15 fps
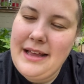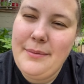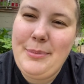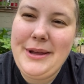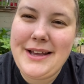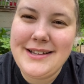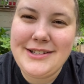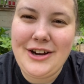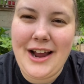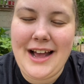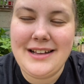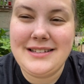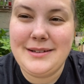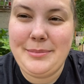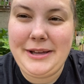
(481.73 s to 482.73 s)
because there
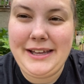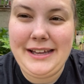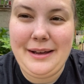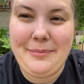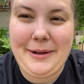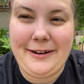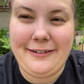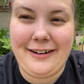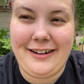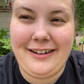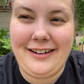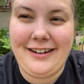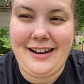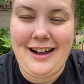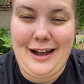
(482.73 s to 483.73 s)
has to be a
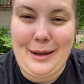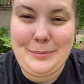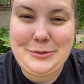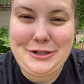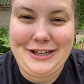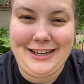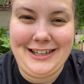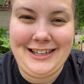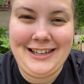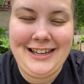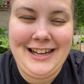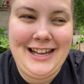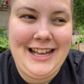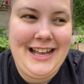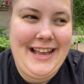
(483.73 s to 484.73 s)
better option.
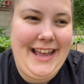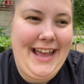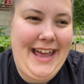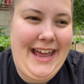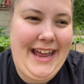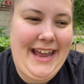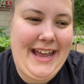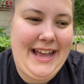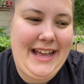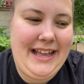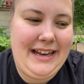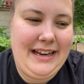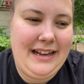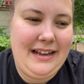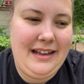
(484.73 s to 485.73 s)

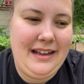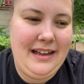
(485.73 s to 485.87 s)
And